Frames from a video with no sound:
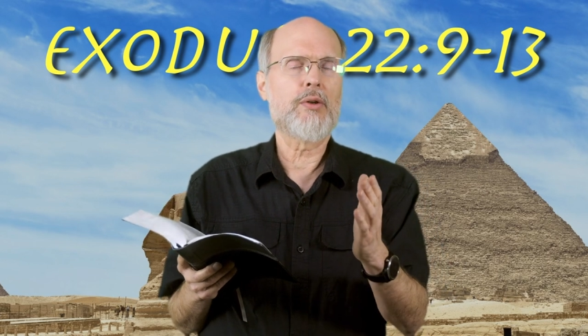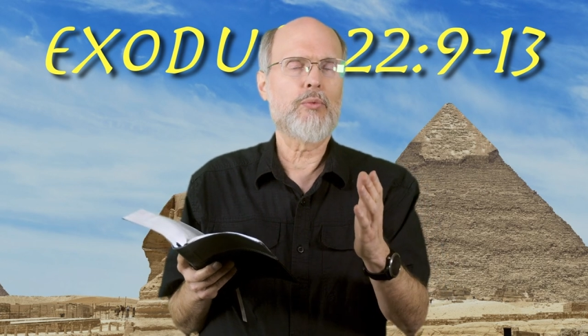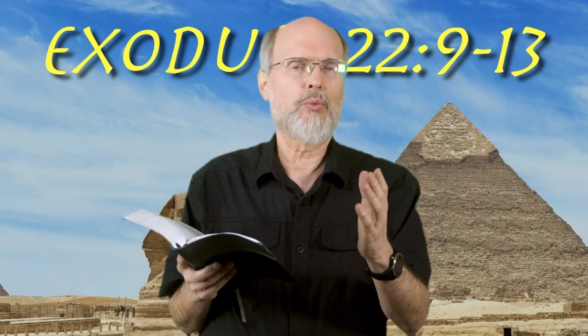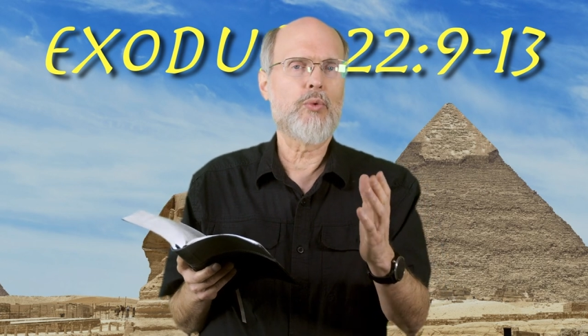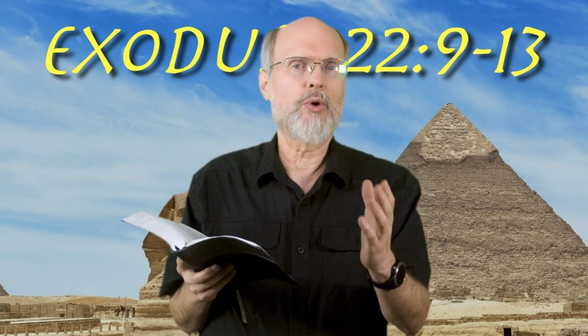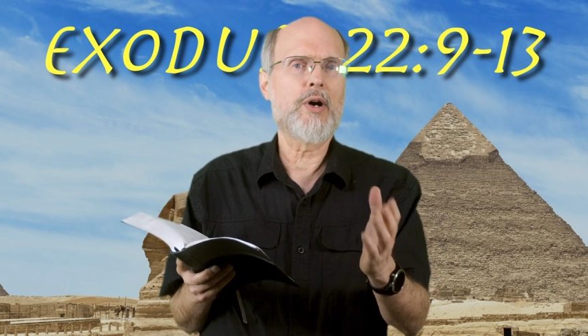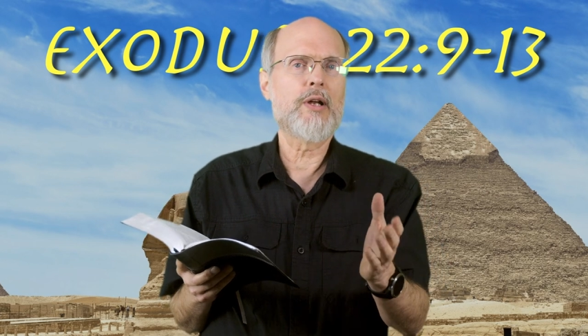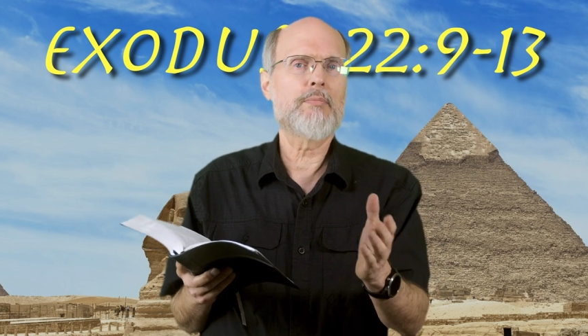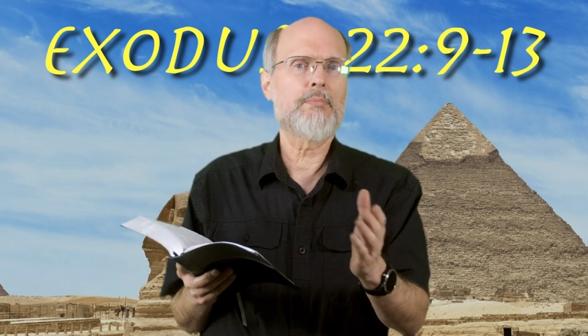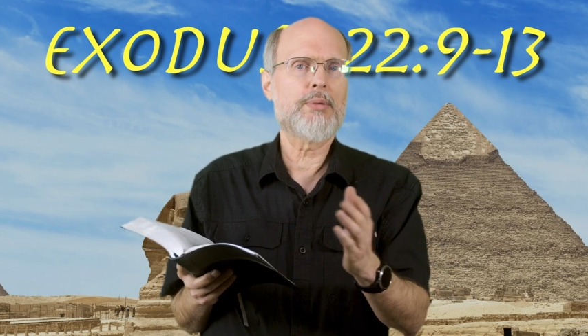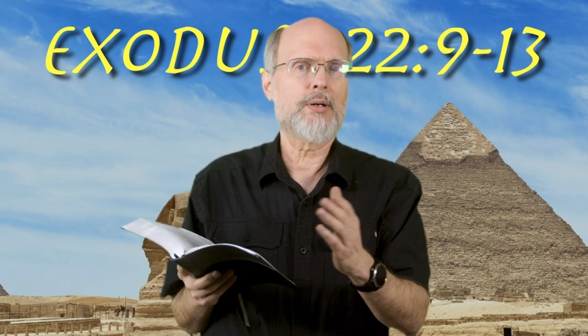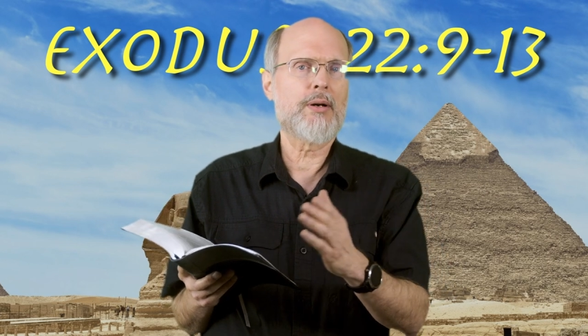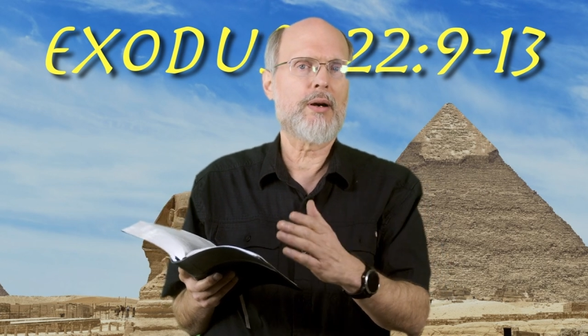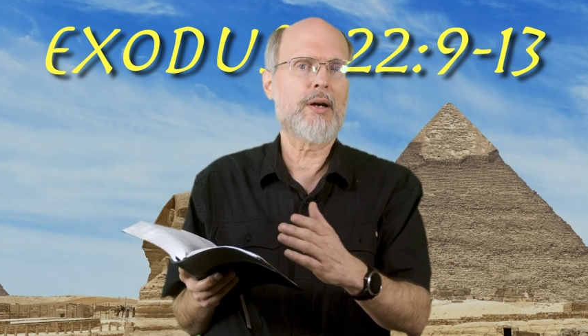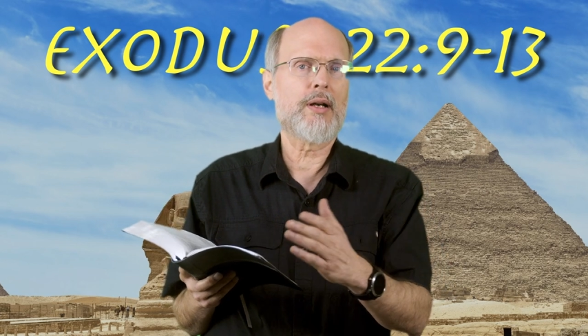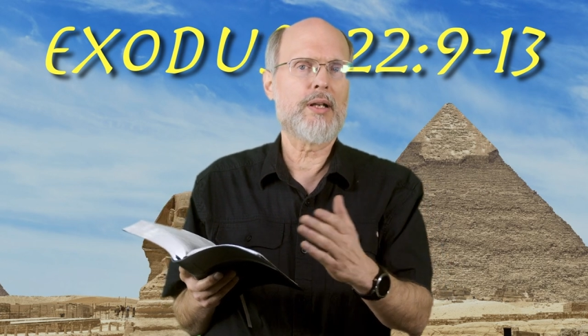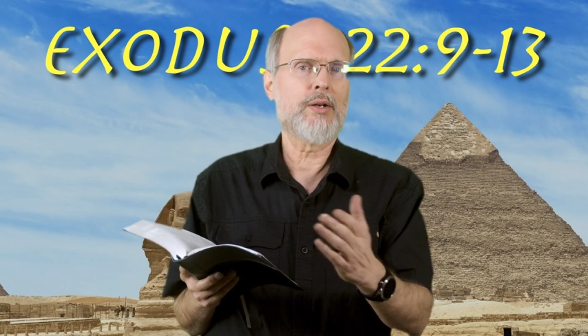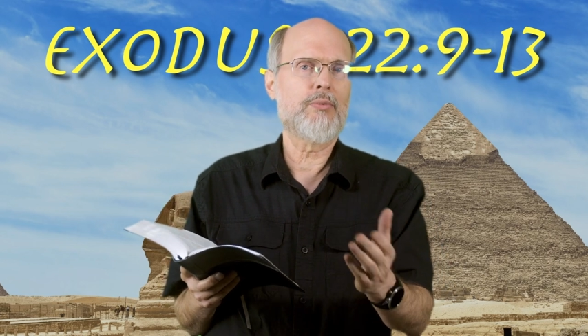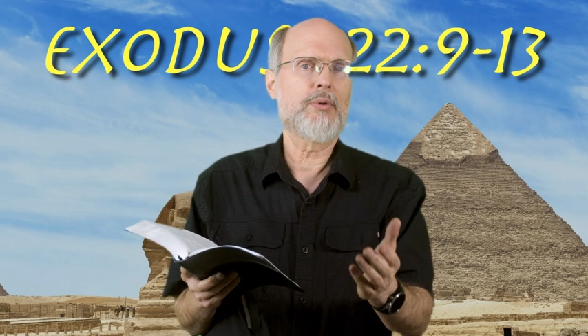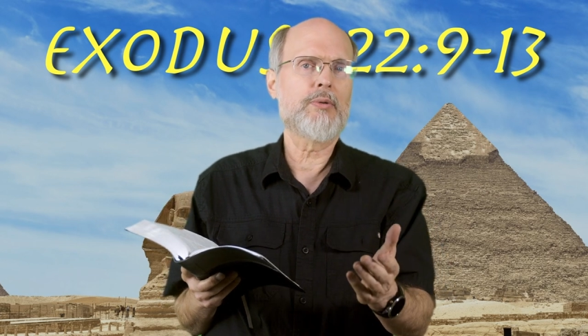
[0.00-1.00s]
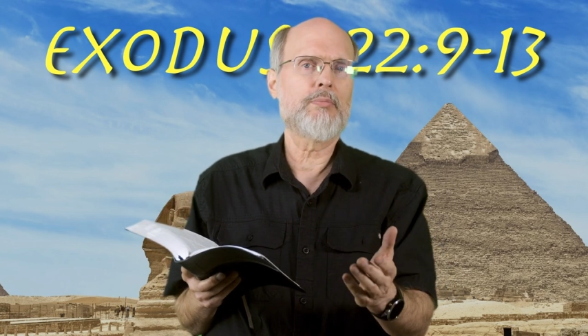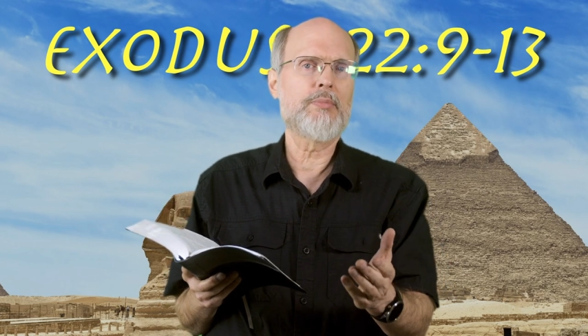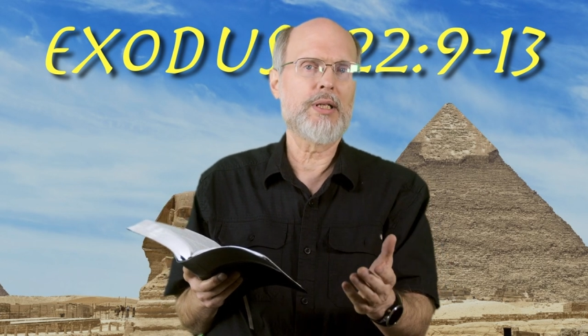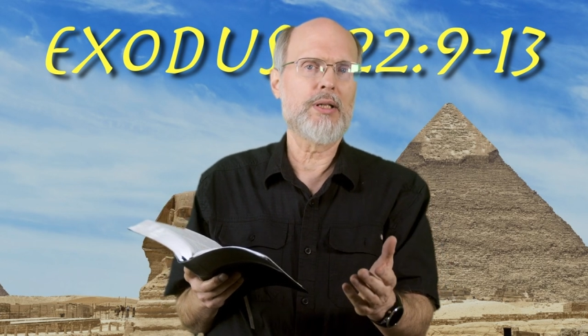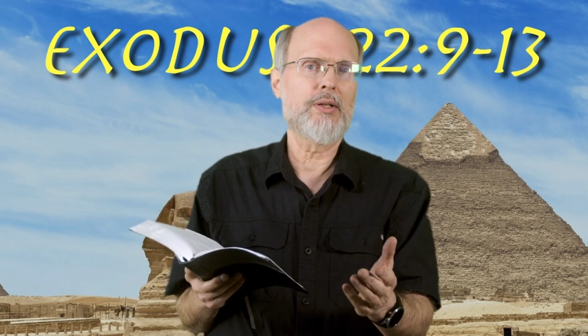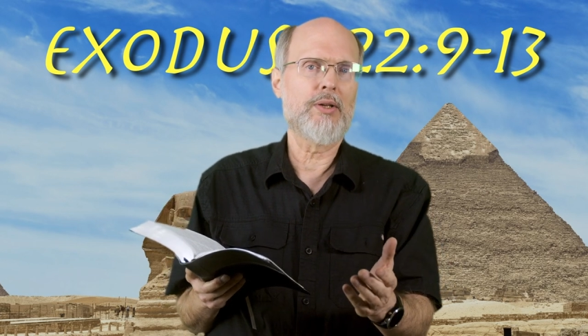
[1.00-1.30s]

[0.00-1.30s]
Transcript: one party would be